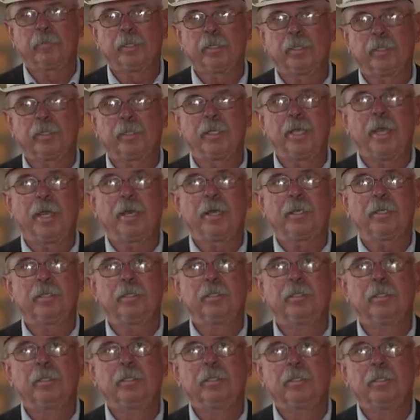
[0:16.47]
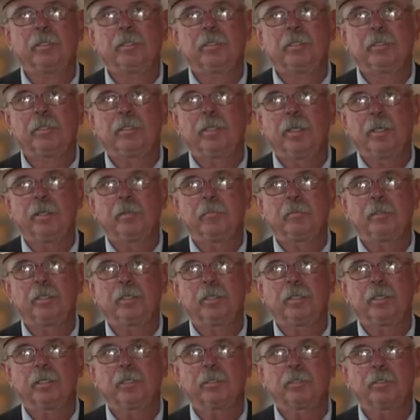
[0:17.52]
My dad came
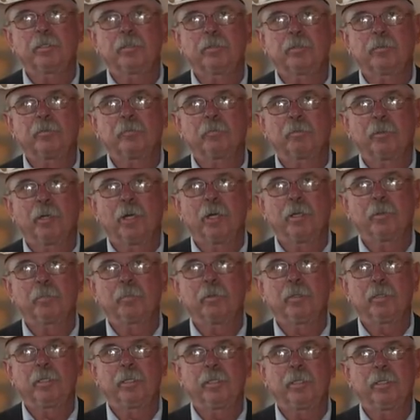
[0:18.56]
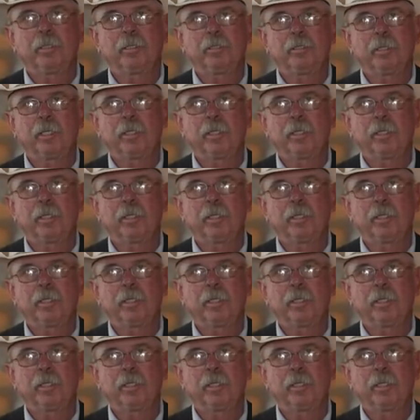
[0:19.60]
to this property in